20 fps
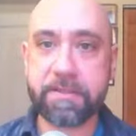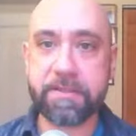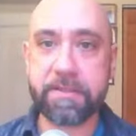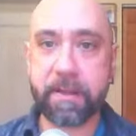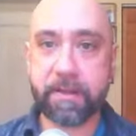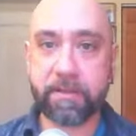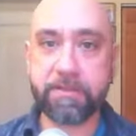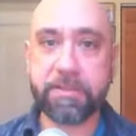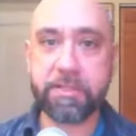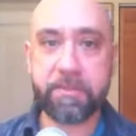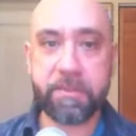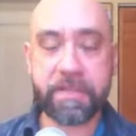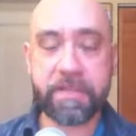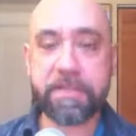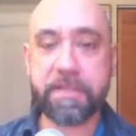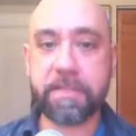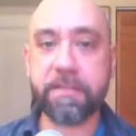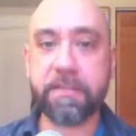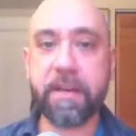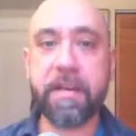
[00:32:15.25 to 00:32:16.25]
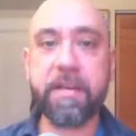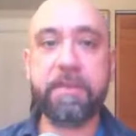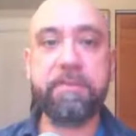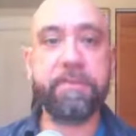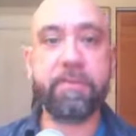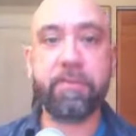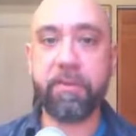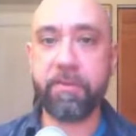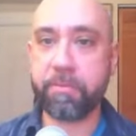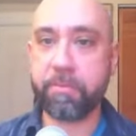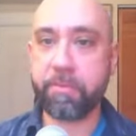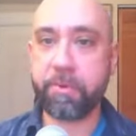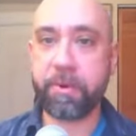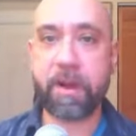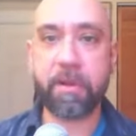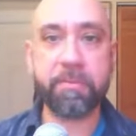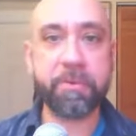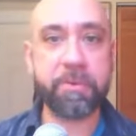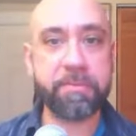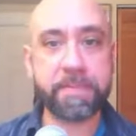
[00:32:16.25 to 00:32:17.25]
LGBT life and all the
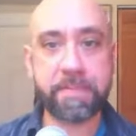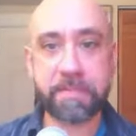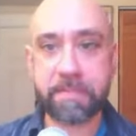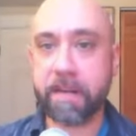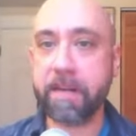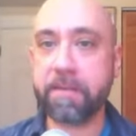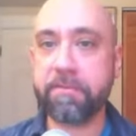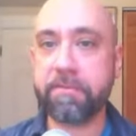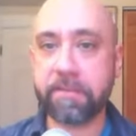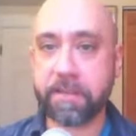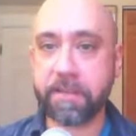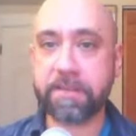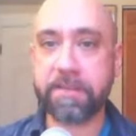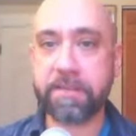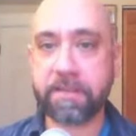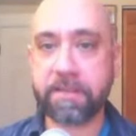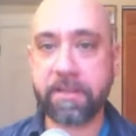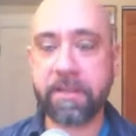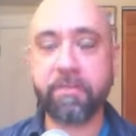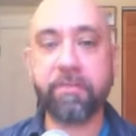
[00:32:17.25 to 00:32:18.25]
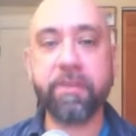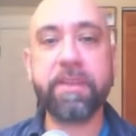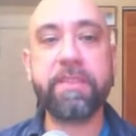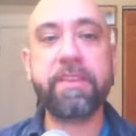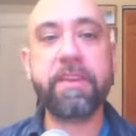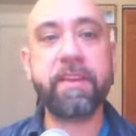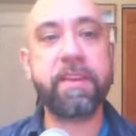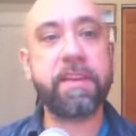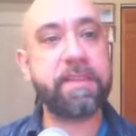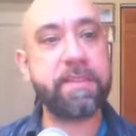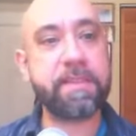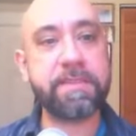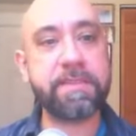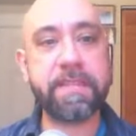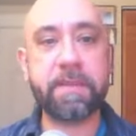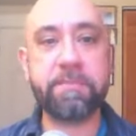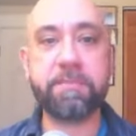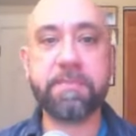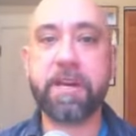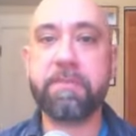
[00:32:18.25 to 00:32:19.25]
problems and conflicts that come with it at the
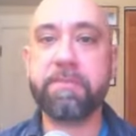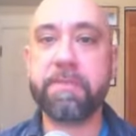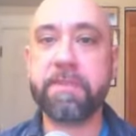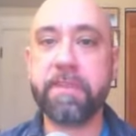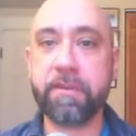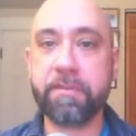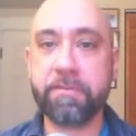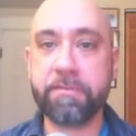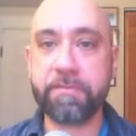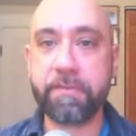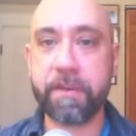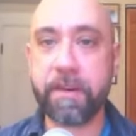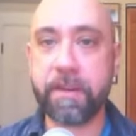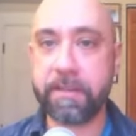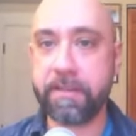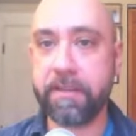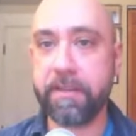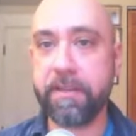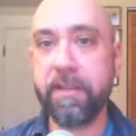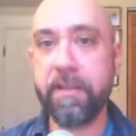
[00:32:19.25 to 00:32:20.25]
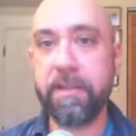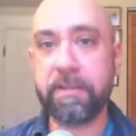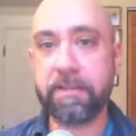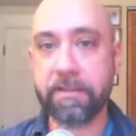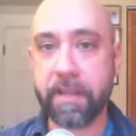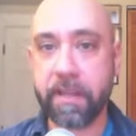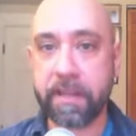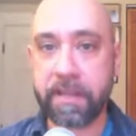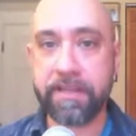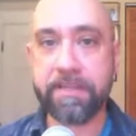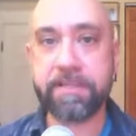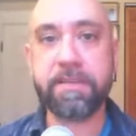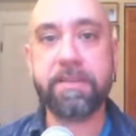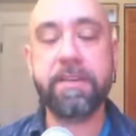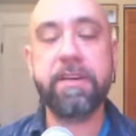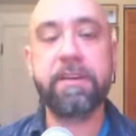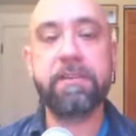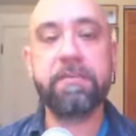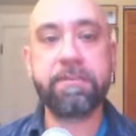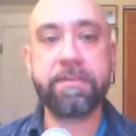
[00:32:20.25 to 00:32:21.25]
same time that they're fun, light,
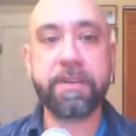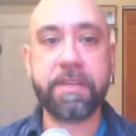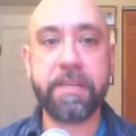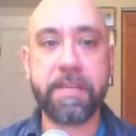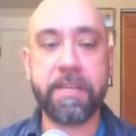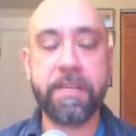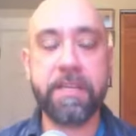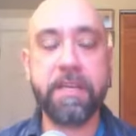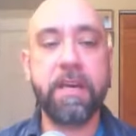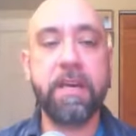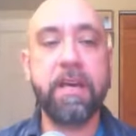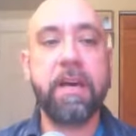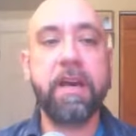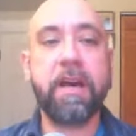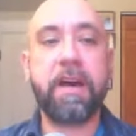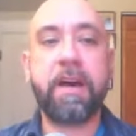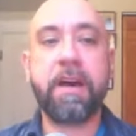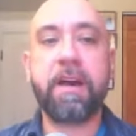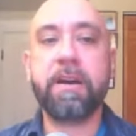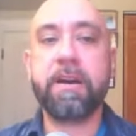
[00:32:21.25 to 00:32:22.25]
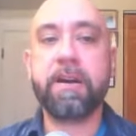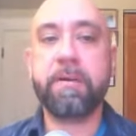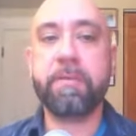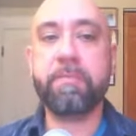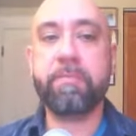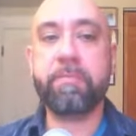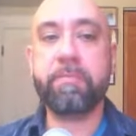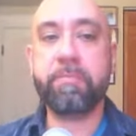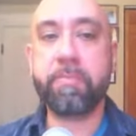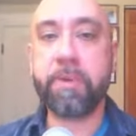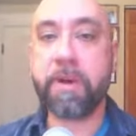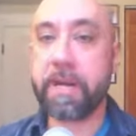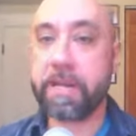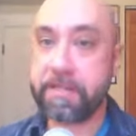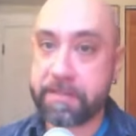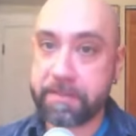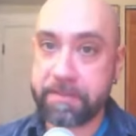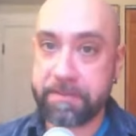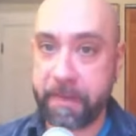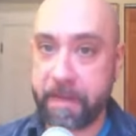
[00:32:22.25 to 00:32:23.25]
funny. Uh,
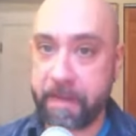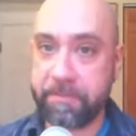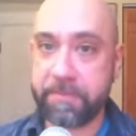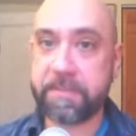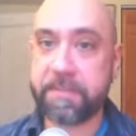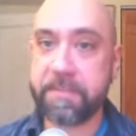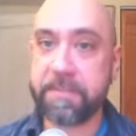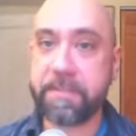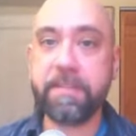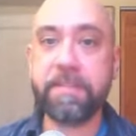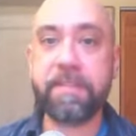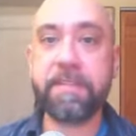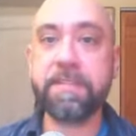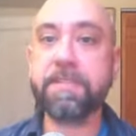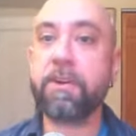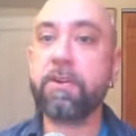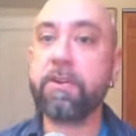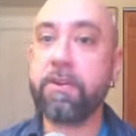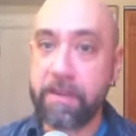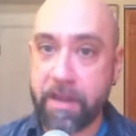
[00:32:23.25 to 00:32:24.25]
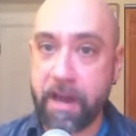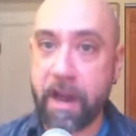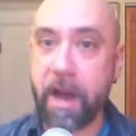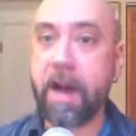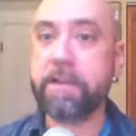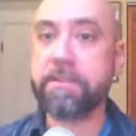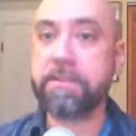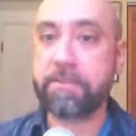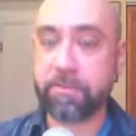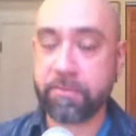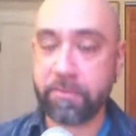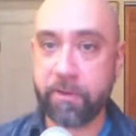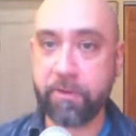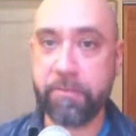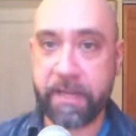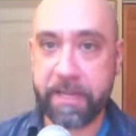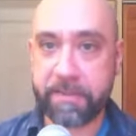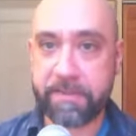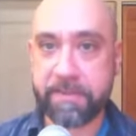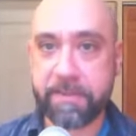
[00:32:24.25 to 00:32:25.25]
but obviously, these are not
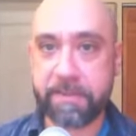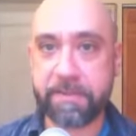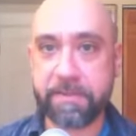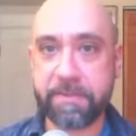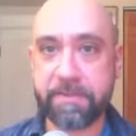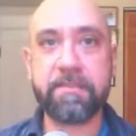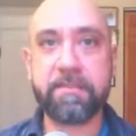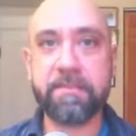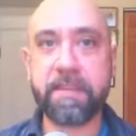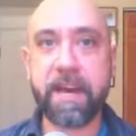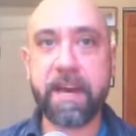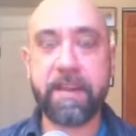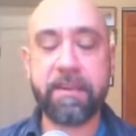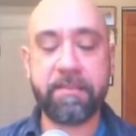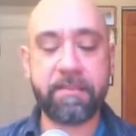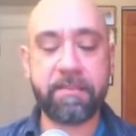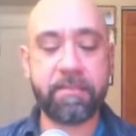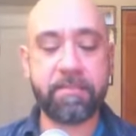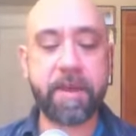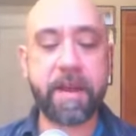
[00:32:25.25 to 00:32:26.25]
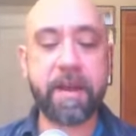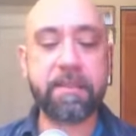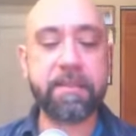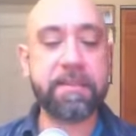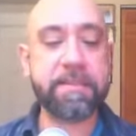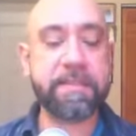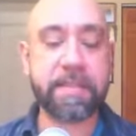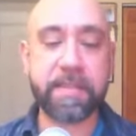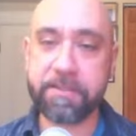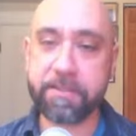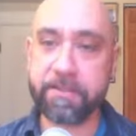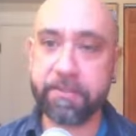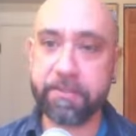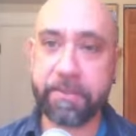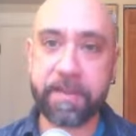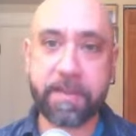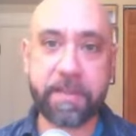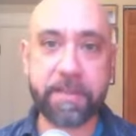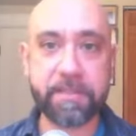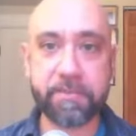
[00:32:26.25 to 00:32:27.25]
romances. That balance, I don't
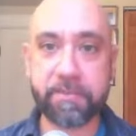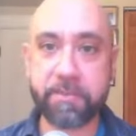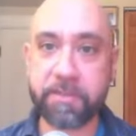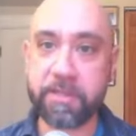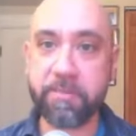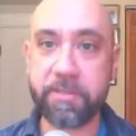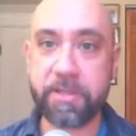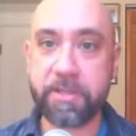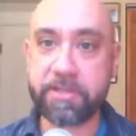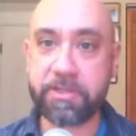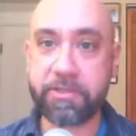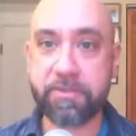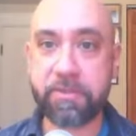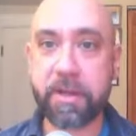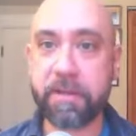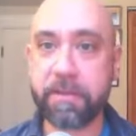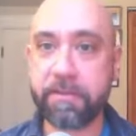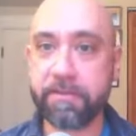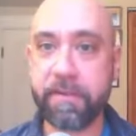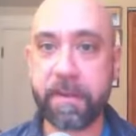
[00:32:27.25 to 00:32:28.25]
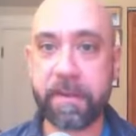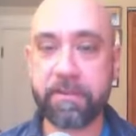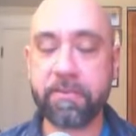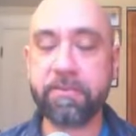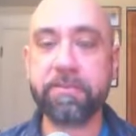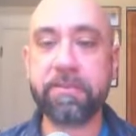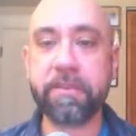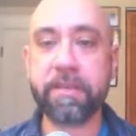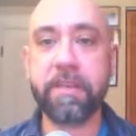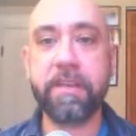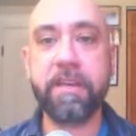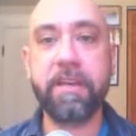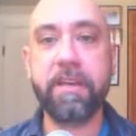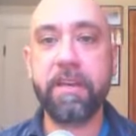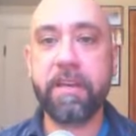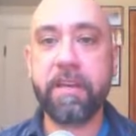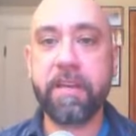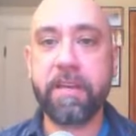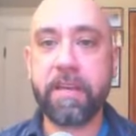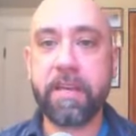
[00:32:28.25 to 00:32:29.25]
think, has really been struck effectively
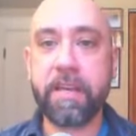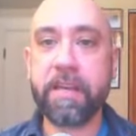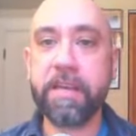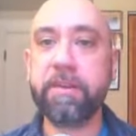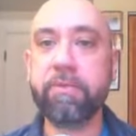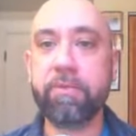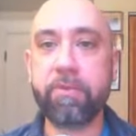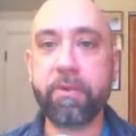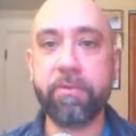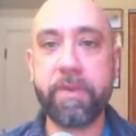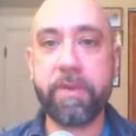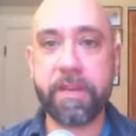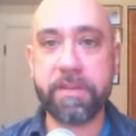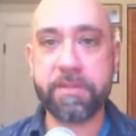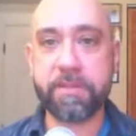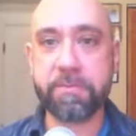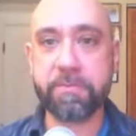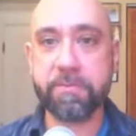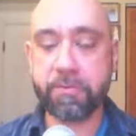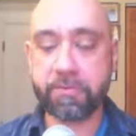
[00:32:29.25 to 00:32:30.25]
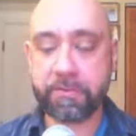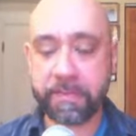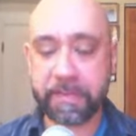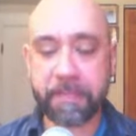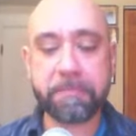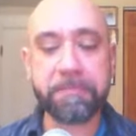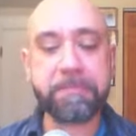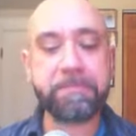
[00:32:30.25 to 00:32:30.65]
in a romance movie.